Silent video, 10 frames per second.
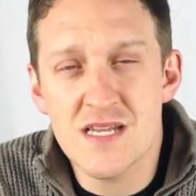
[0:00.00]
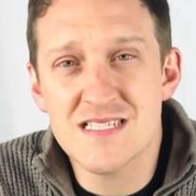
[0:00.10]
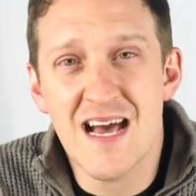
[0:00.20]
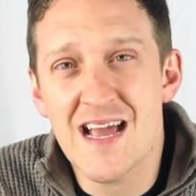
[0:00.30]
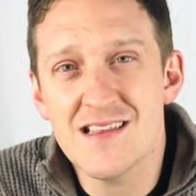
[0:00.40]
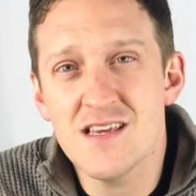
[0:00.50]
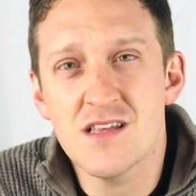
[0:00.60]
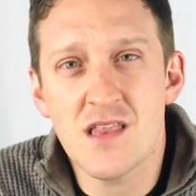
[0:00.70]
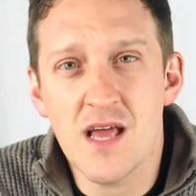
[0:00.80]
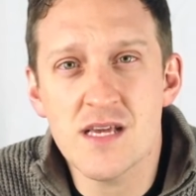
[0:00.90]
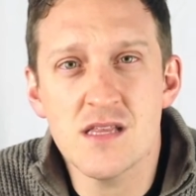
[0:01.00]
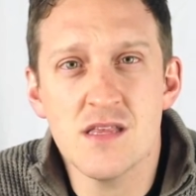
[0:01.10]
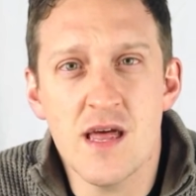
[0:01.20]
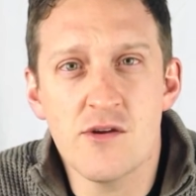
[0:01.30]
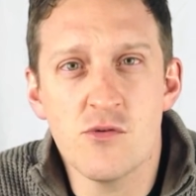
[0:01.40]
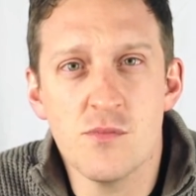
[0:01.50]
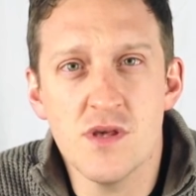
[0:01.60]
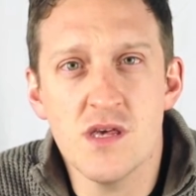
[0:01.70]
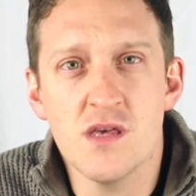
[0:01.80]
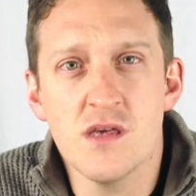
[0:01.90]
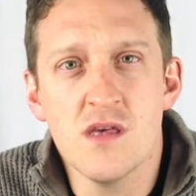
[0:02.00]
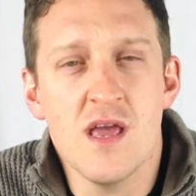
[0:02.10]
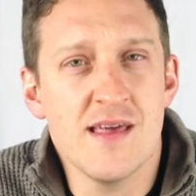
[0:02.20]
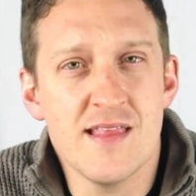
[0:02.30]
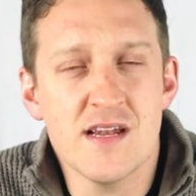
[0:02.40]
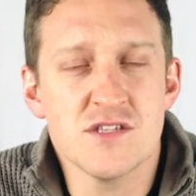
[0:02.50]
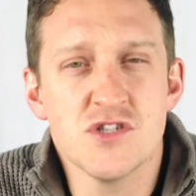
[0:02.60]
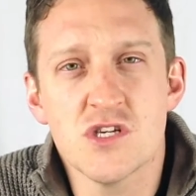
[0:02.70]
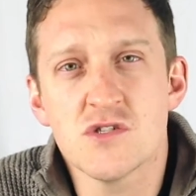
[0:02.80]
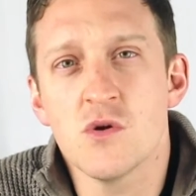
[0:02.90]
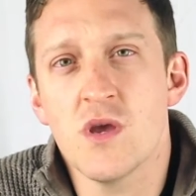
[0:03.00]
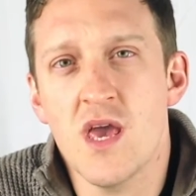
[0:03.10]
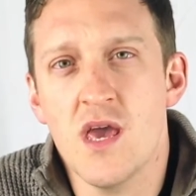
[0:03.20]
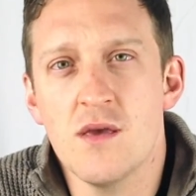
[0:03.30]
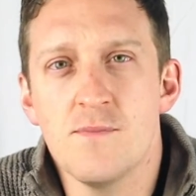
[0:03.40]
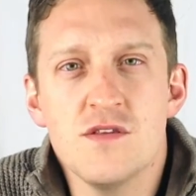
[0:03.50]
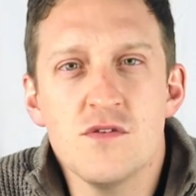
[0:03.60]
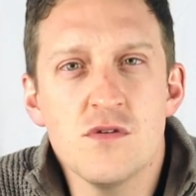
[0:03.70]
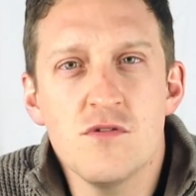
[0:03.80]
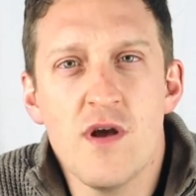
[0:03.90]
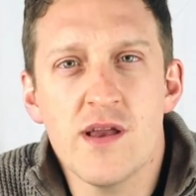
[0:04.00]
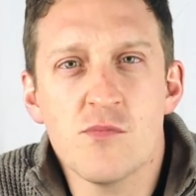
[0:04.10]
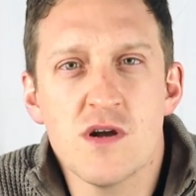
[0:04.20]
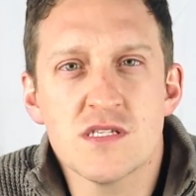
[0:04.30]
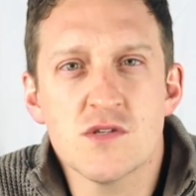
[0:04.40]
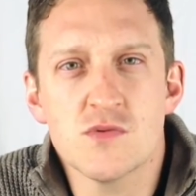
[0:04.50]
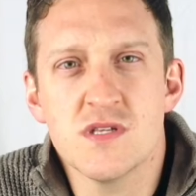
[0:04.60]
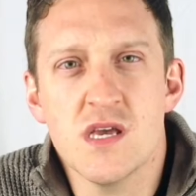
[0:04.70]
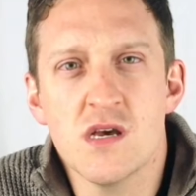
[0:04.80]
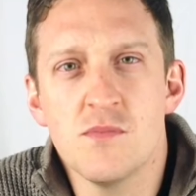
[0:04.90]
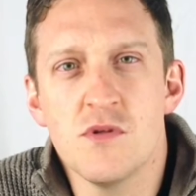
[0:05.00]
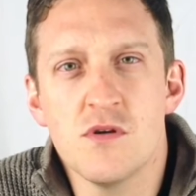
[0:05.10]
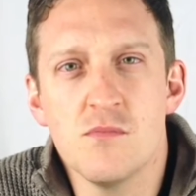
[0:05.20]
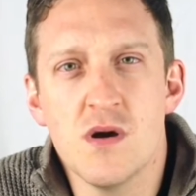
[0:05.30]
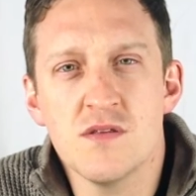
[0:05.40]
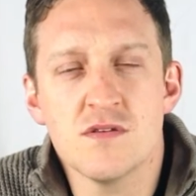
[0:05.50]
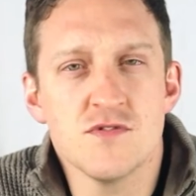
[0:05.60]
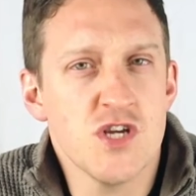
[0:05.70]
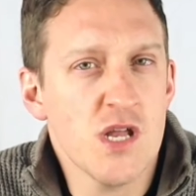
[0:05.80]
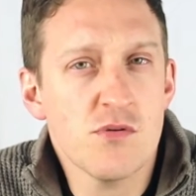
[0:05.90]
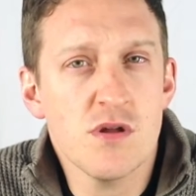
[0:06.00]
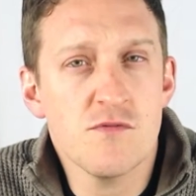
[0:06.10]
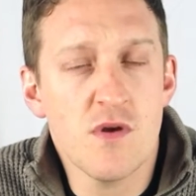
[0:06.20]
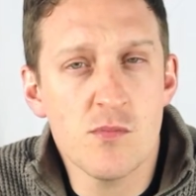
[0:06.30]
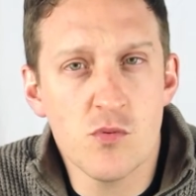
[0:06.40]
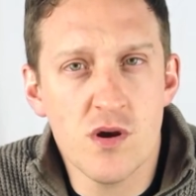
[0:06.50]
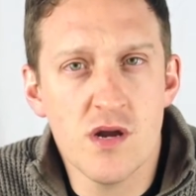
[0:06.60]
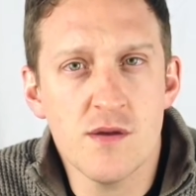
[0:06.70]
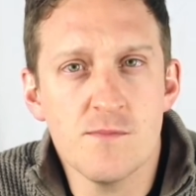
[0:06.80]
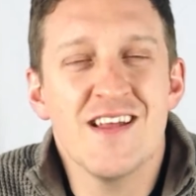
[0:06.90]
It is highly unlikely that it will be, and that is just okay. This early writing process will take up the months of January and February.